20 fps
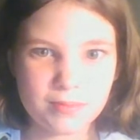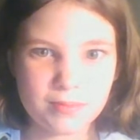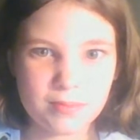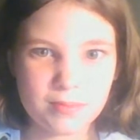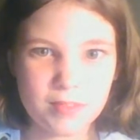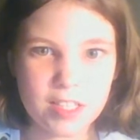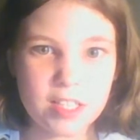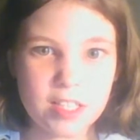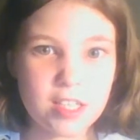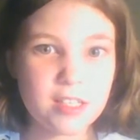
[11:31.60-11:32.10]

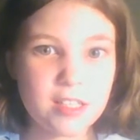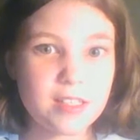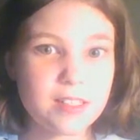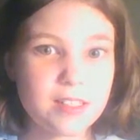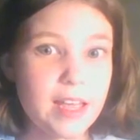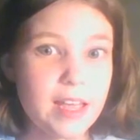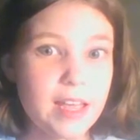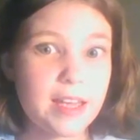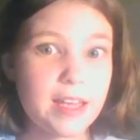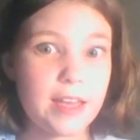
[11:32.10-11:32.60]
Let's just
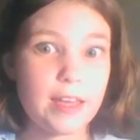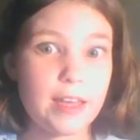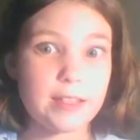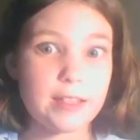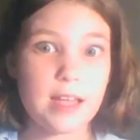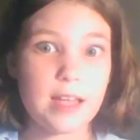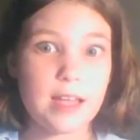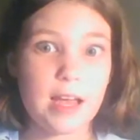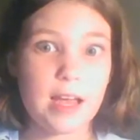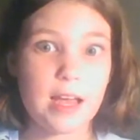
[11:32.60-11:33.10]
say
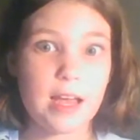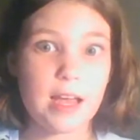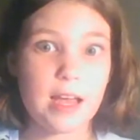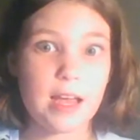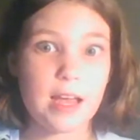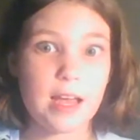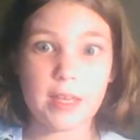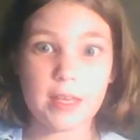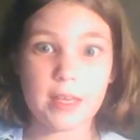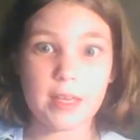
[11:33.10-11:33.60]
its eyes are
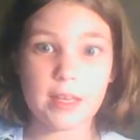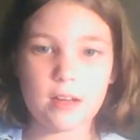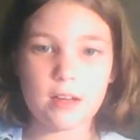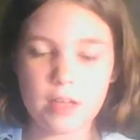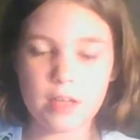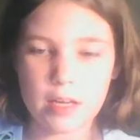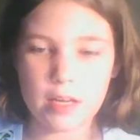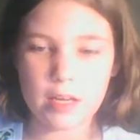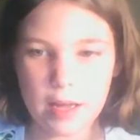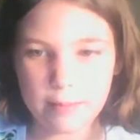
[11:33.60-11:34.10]
big.
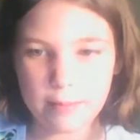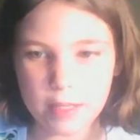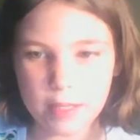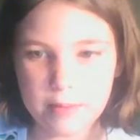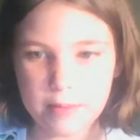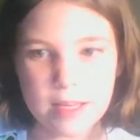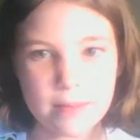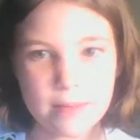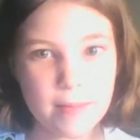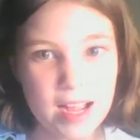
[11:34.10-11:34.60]
Okay, I'm going to
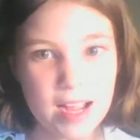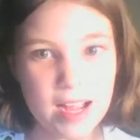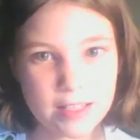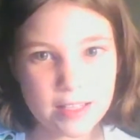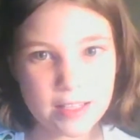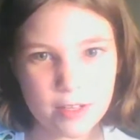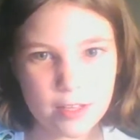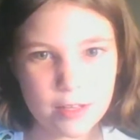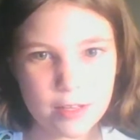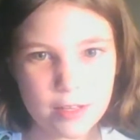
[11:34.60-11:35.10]
make my eyes
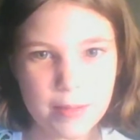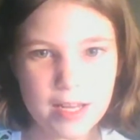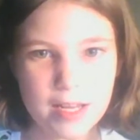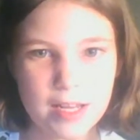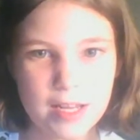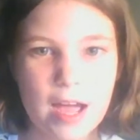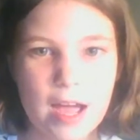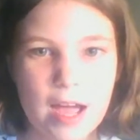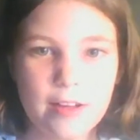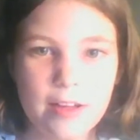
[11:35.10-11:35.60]
really big.
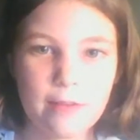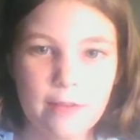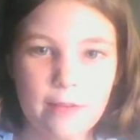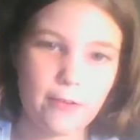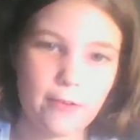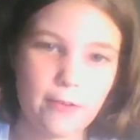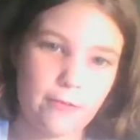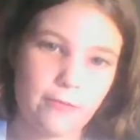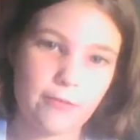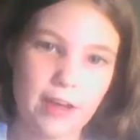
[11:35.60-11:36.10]
I'll give you
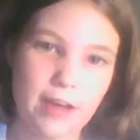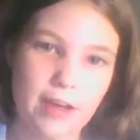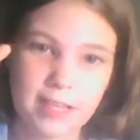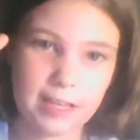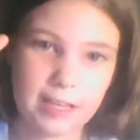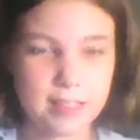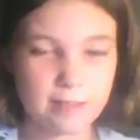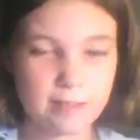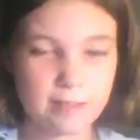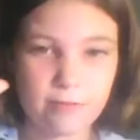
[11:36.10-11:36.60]
5
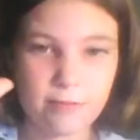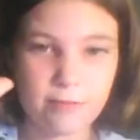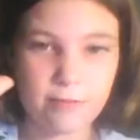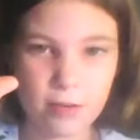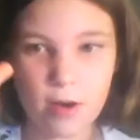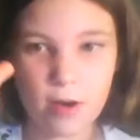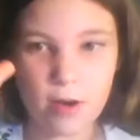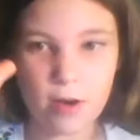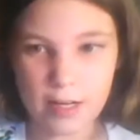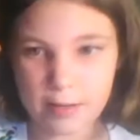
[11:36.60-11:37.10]
seconds if
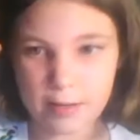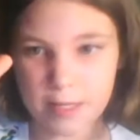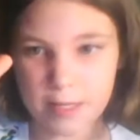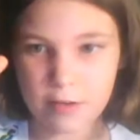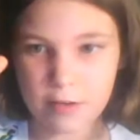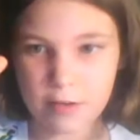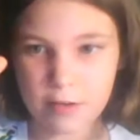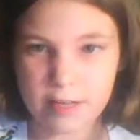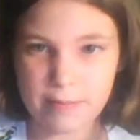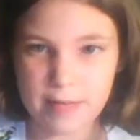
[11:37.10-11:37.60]
you are going
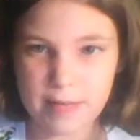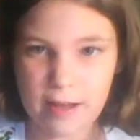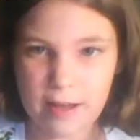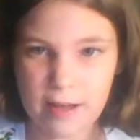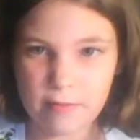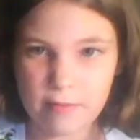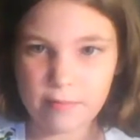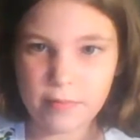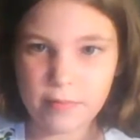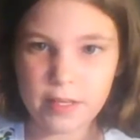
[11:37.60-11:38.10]
to be creeped
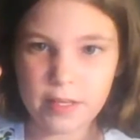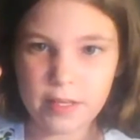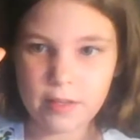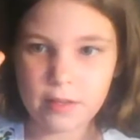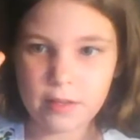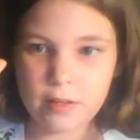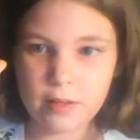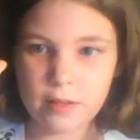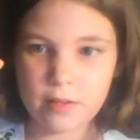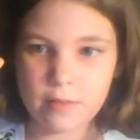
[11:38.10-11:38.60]
out.
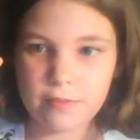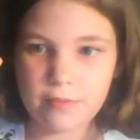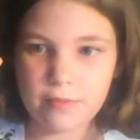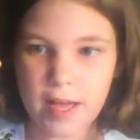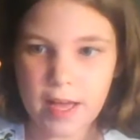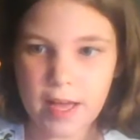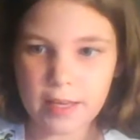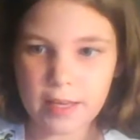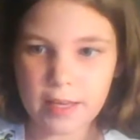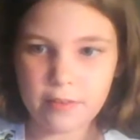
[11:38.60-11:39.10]

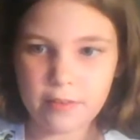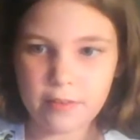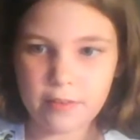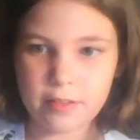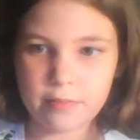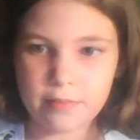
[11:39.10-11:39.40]
5,